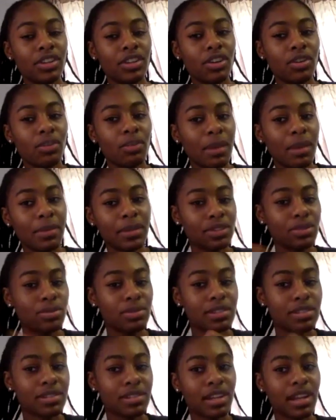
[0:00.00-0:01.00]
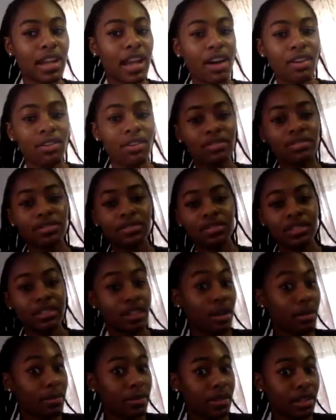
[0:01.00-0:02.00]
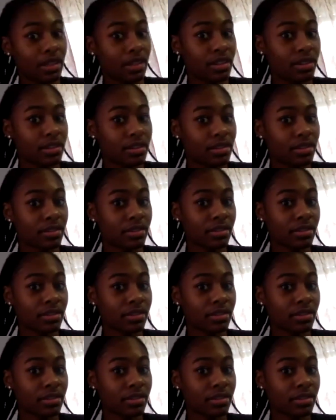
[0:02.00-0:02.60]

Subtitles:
You know, maybe twist it out, something.